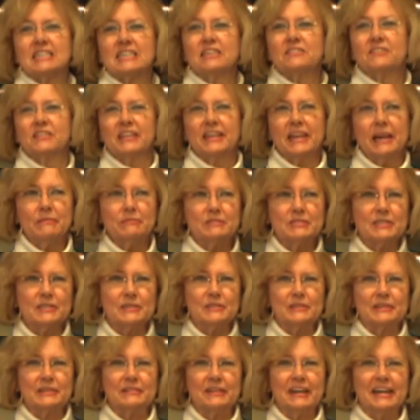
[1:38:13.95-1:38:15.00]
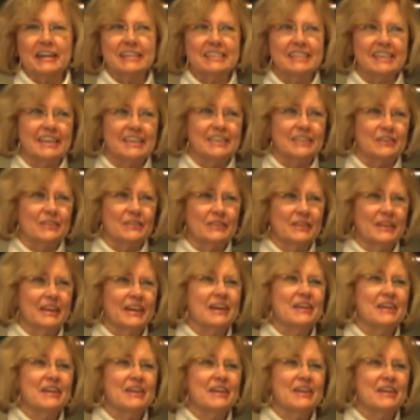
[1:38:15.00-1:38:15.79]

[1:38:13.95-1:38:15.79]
leaving? Absolutely right. Thank you.